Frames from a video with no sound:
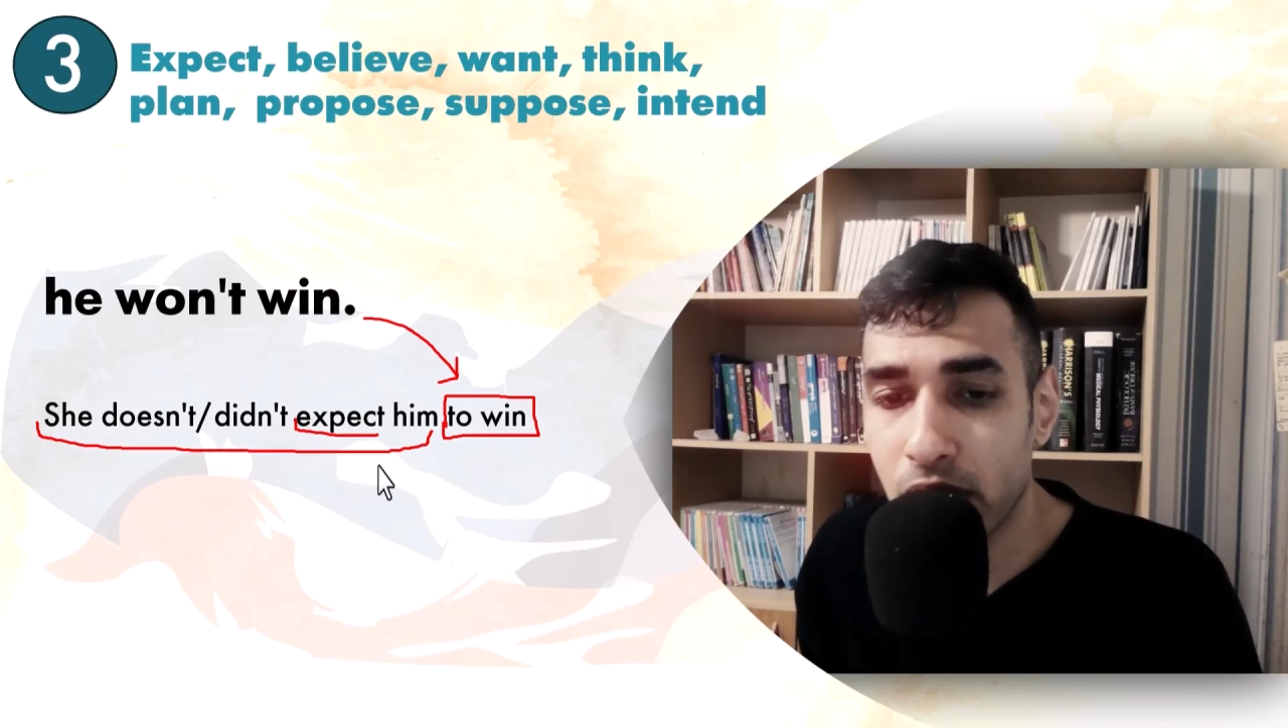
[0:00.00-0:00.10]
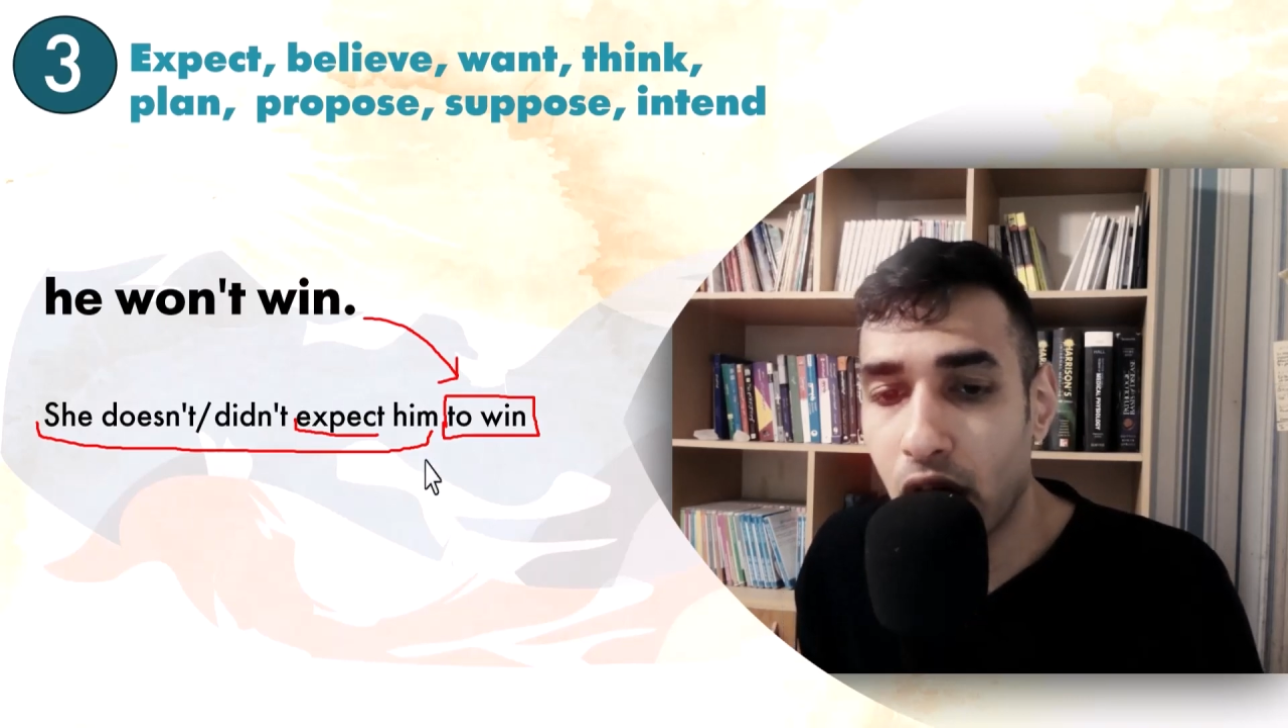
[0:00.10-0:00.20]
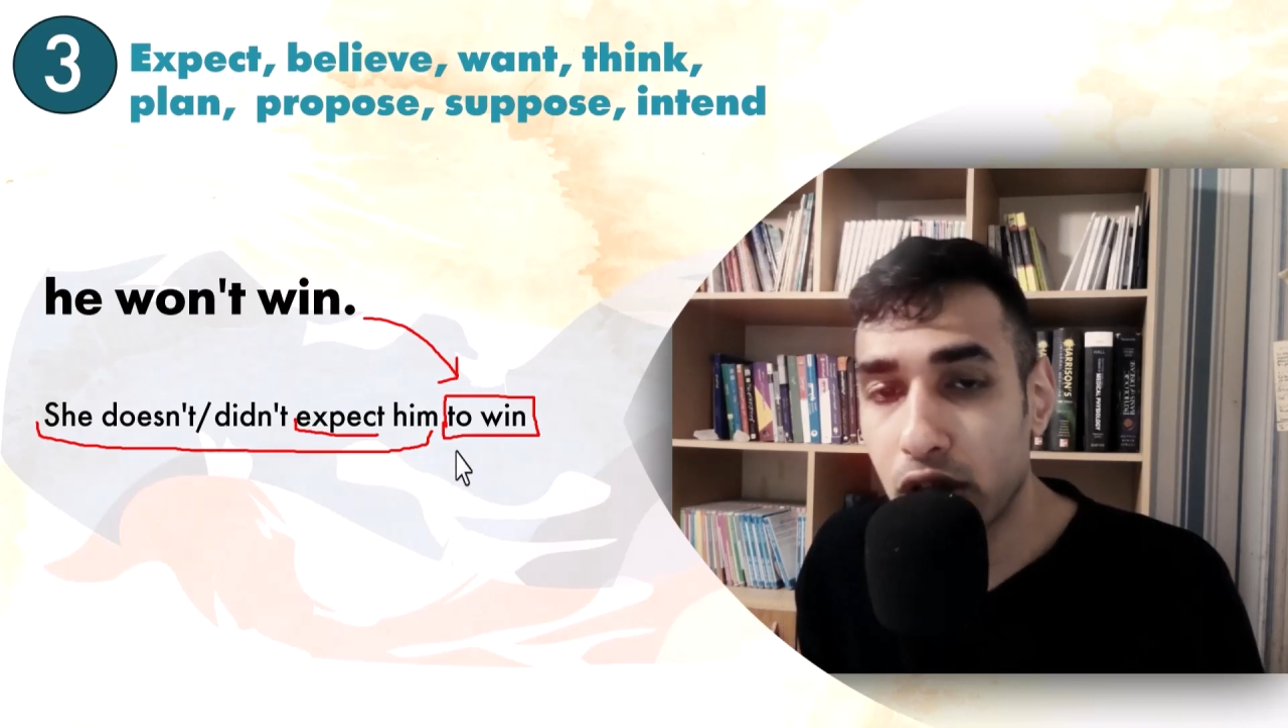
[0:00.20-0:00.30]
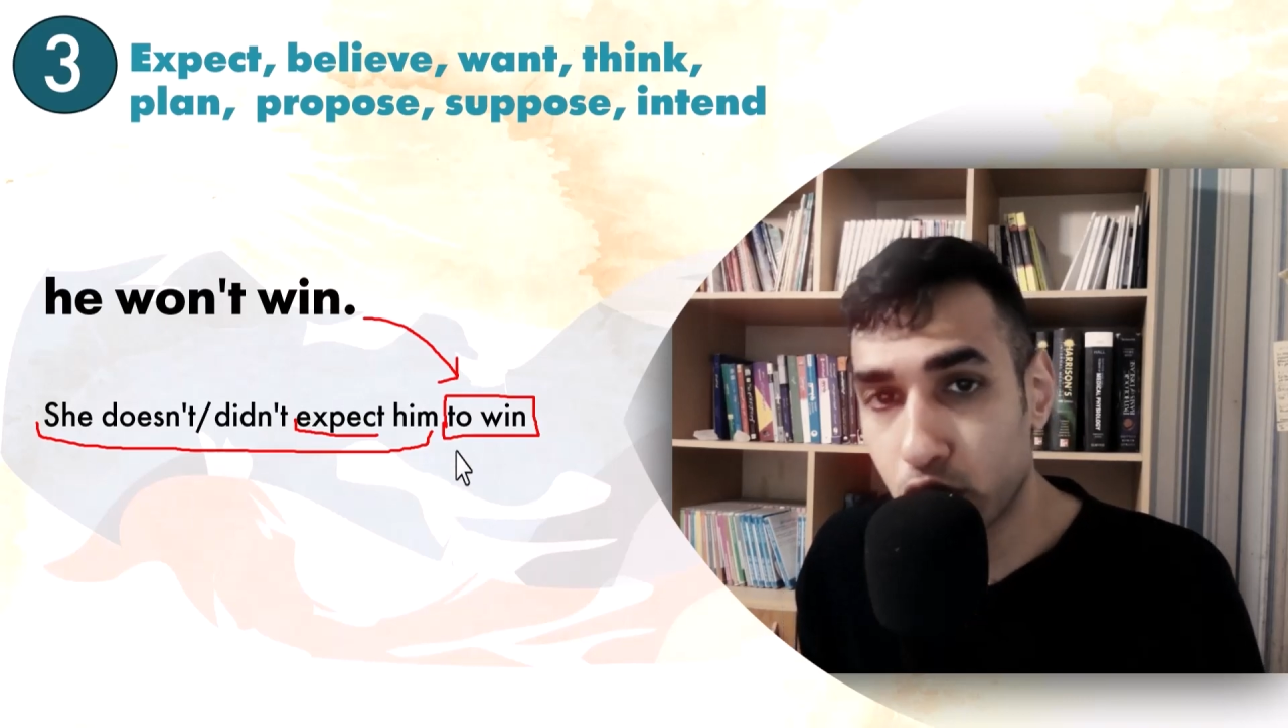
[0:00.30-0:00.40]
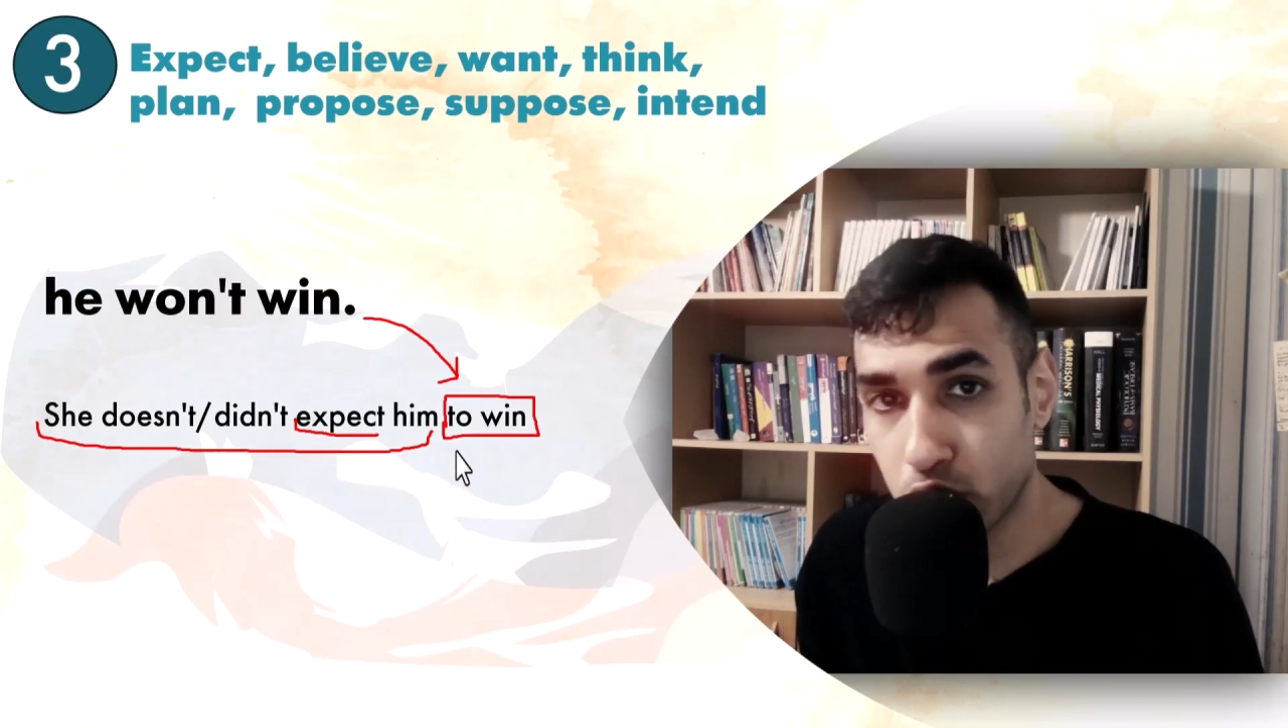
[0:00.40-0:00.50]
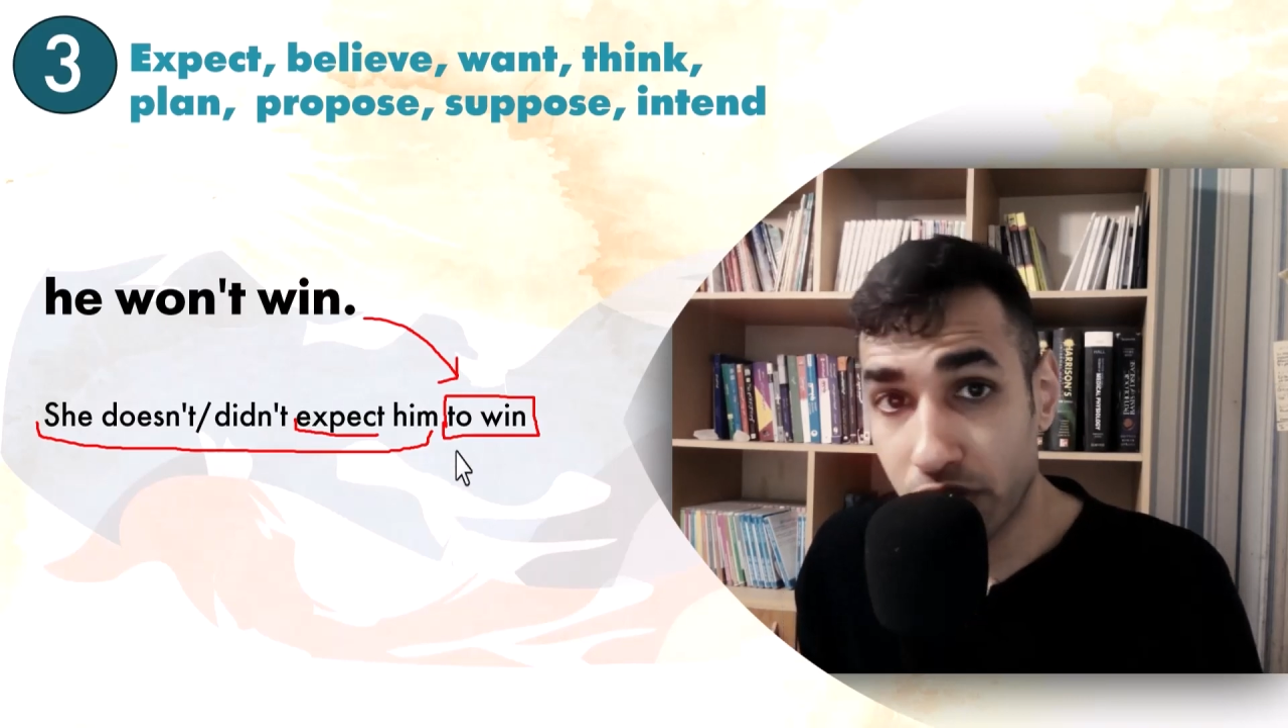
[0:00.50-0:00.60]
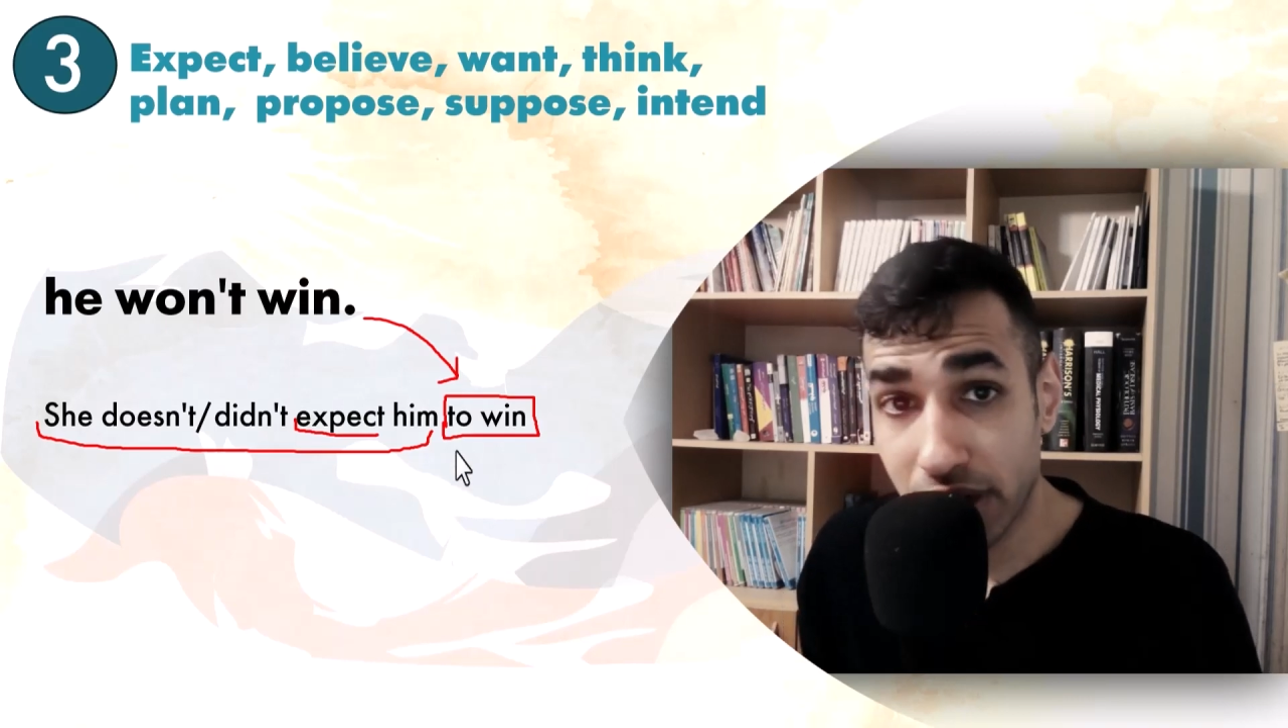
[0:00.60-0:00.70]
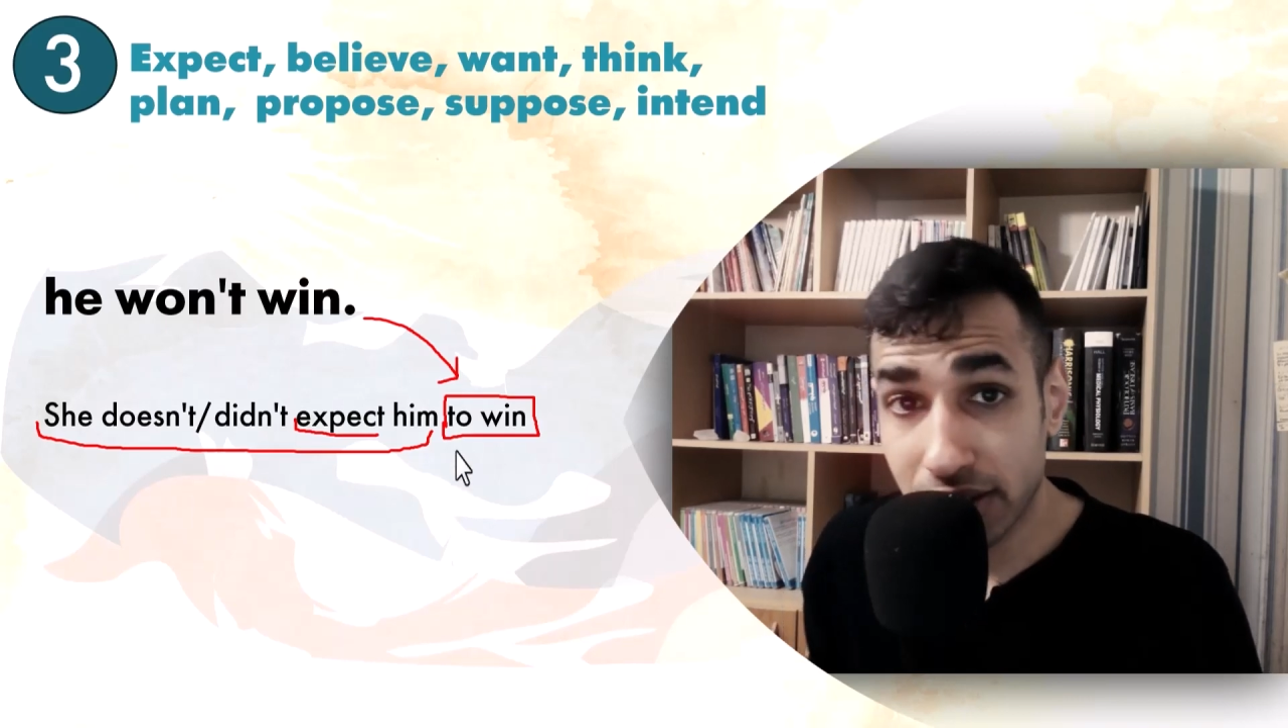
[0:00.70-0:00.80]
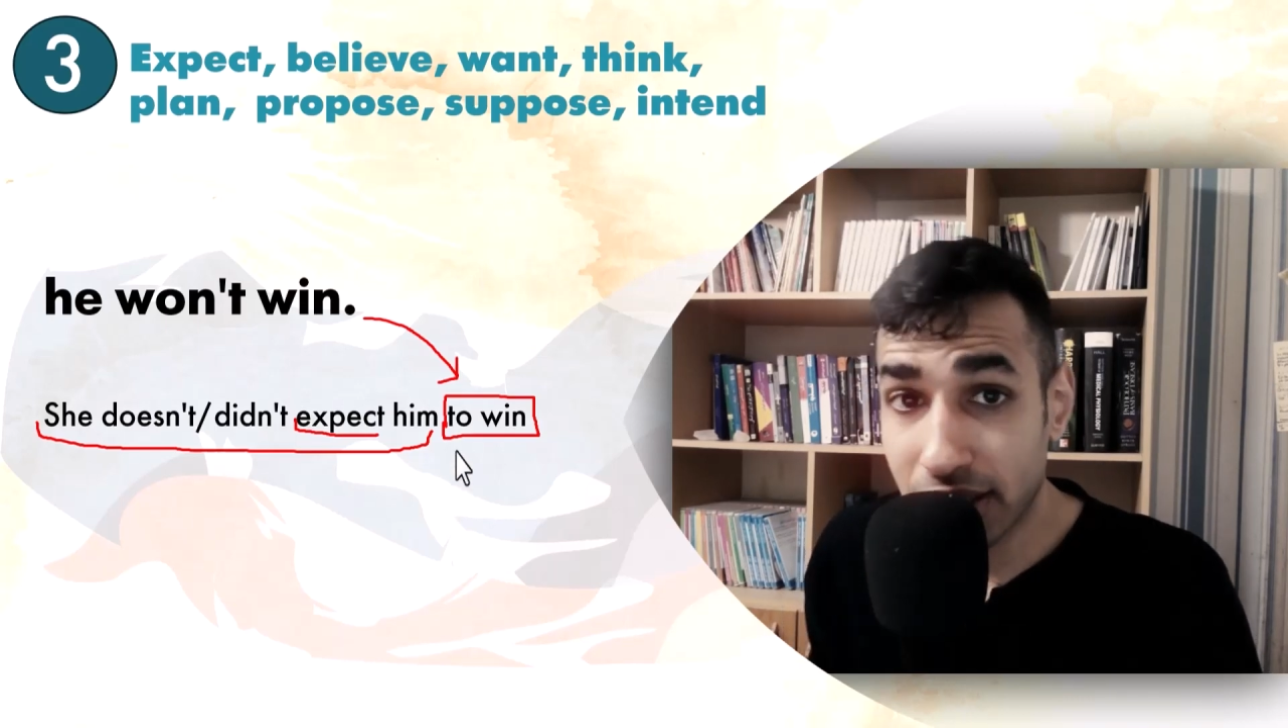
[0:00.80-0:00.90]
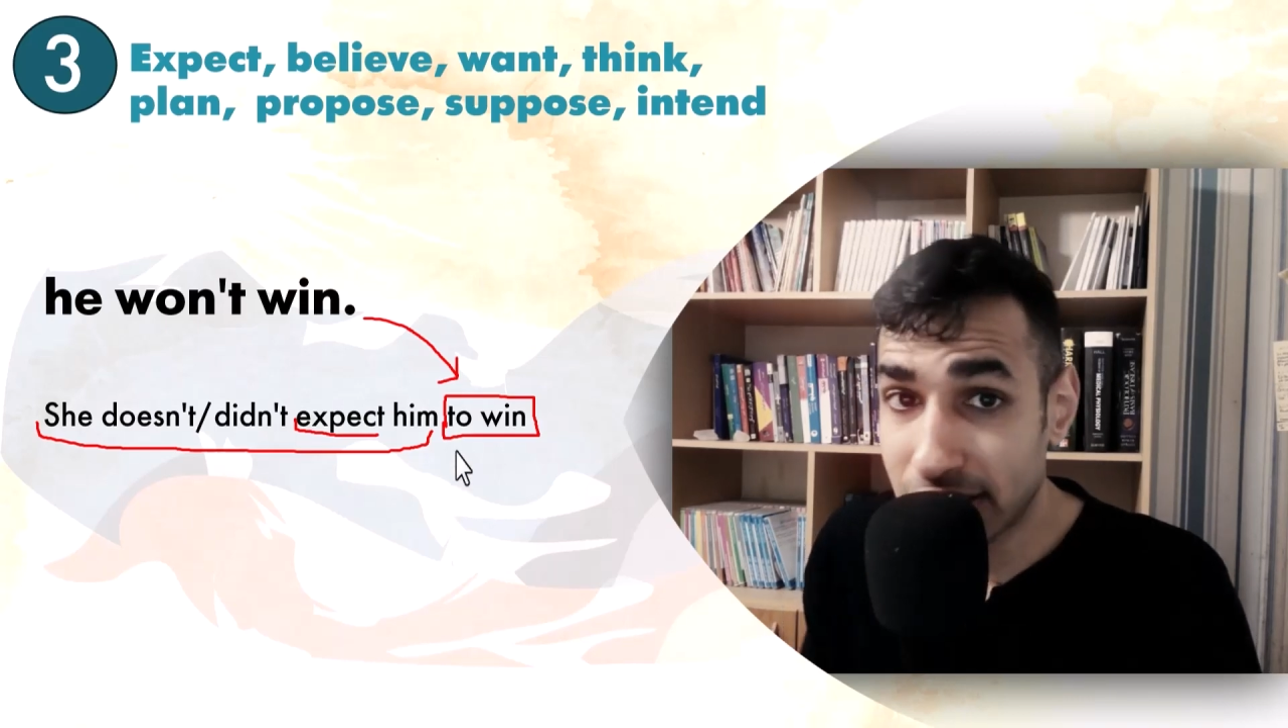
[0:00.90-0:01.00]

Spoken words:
not to win.